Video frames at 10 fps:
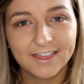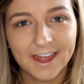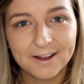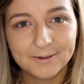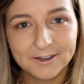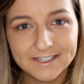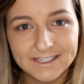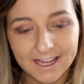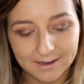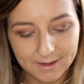Then I'm going to
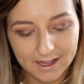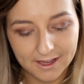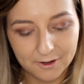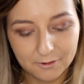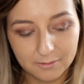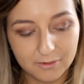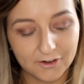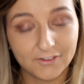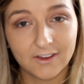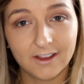take my Hoola
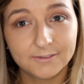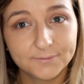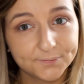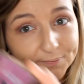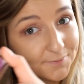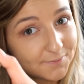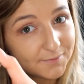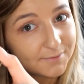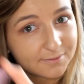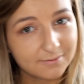bronzer
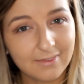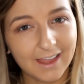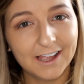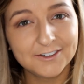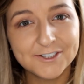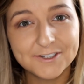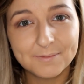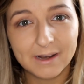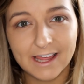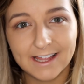and
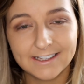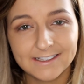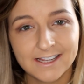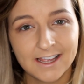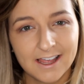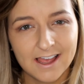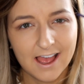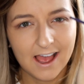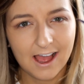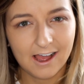just blend
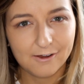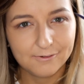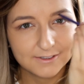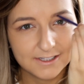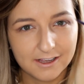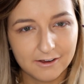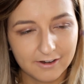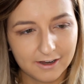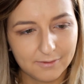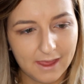out
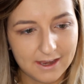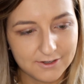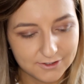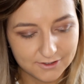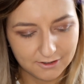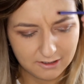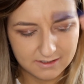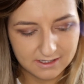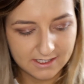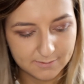around the edges, not
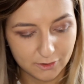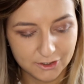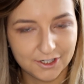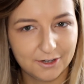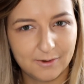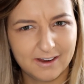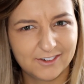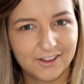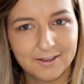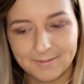using this brush, I don't know why I've
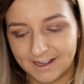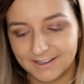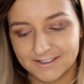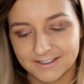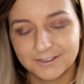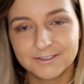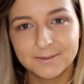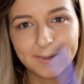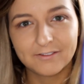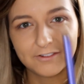got that in my hands, I'm using
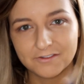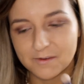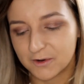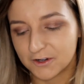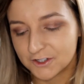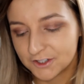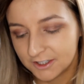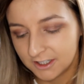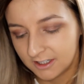a big fluffy brush.